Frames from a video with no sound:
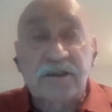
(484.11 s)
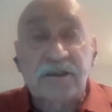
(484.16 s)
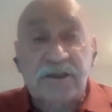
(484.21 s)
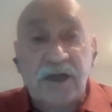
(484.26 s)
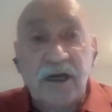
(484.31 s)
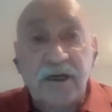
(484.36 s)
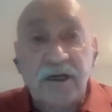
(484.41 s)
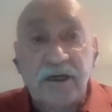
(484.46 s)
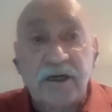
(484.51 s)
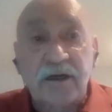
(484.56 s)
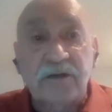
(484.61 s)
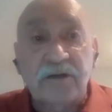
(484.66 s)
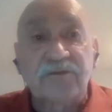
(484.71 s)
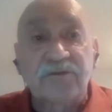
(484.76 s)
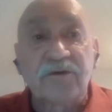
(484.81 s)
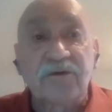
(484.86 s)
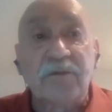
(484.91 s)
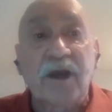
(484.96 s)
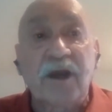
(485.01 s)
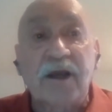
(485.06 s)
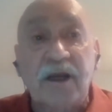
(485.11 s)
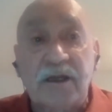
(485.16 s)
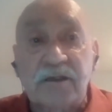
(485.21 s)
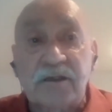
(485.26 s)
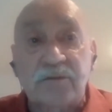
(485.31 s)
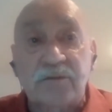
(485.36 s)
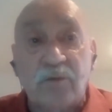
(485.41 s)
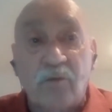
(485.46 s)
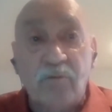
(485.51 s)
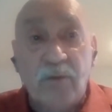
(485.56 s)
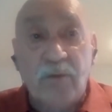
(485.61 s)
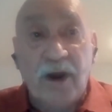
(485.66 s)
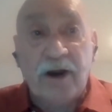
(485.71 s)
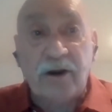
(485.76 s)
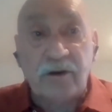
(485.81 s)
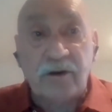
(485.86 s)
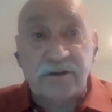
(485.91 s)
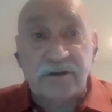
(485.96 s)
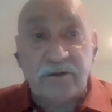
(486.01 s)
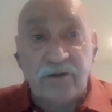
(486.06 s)
Sakharov mechanism of
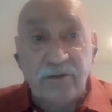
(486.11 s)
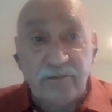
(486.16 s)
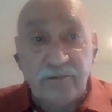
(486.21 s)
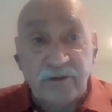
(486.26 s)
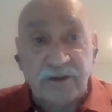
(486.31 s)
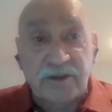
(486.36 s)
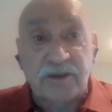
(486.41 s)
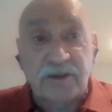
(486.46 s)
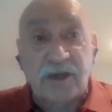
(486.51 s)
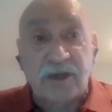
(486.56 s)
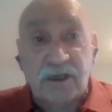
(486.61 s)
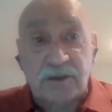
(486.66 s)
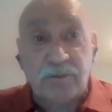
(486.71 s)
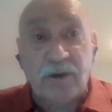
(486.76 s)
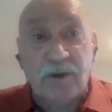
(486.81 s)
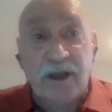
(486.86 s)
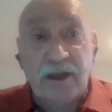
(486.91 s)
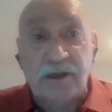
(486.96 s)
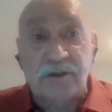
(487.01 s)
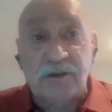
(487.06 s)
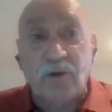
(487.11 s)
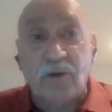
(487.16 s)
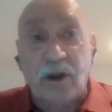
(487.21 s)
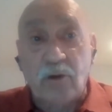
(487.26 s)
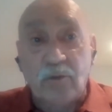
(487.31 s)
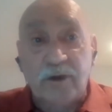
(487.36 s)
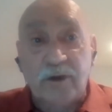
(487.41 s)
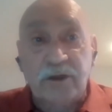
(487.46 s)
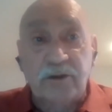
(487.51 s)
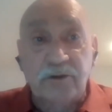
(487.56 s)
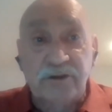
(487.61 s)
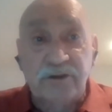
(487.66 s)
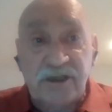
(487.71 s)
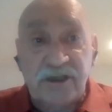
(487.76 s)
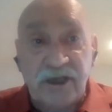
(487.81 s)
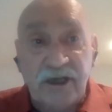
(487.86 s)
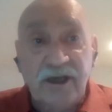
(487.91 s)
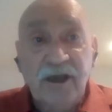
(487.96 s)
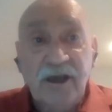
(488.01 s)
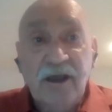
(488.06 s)
barrier explains why we do
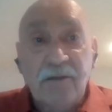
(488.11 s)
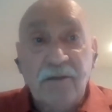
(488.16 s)
see